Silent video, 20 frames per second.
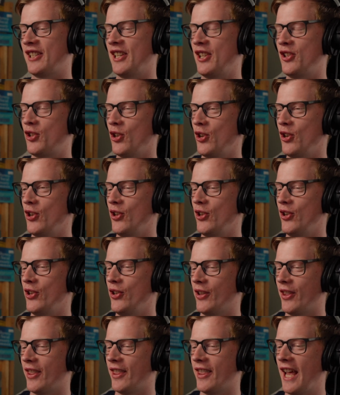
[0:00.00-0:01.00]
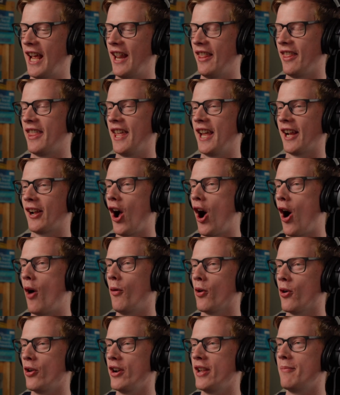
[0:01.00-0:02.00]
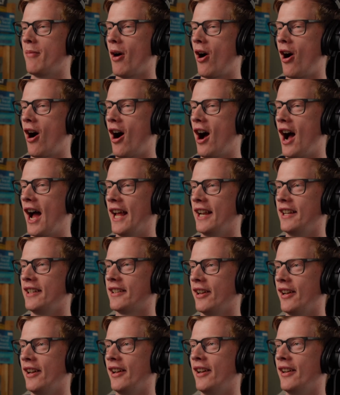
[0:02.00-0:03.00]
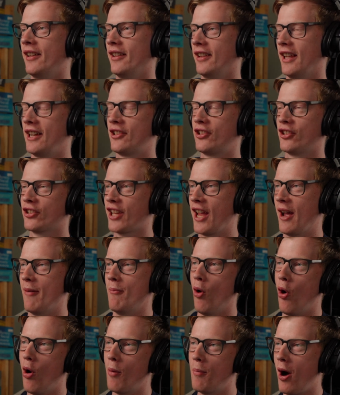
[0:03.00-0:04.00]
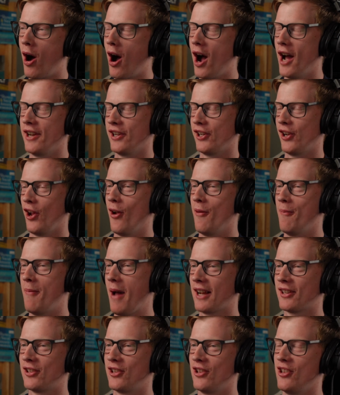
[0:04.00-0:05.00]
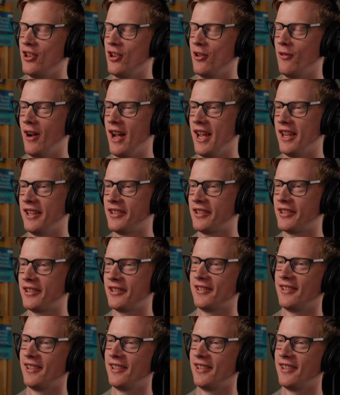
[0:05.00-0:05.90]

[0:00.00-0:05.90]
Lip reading: Did you then think, "Oh, we're already behind. Let's just get more behind and go back to the US?"